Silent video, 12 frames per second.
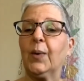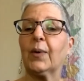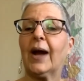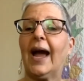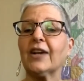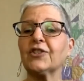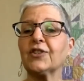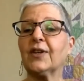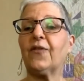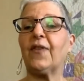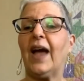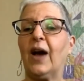We were
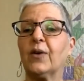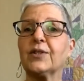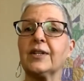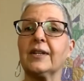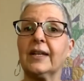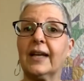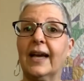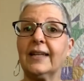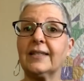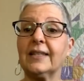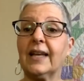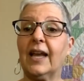actually founded in
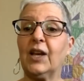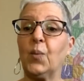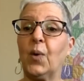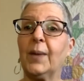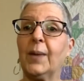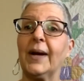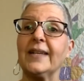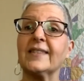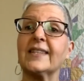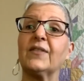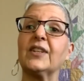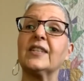1981 by
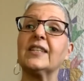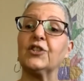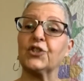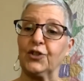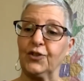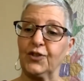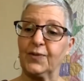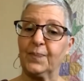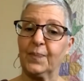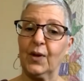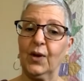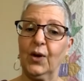seven
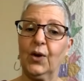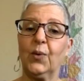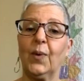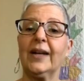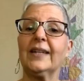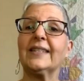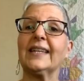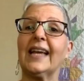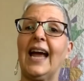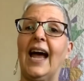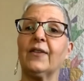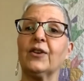teachers who wanted to
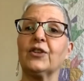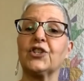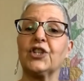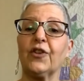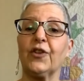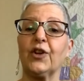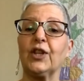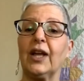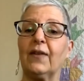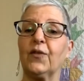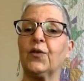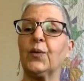gather to share their
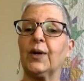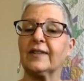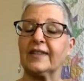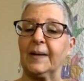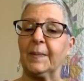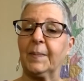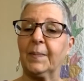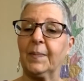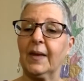love of quilting.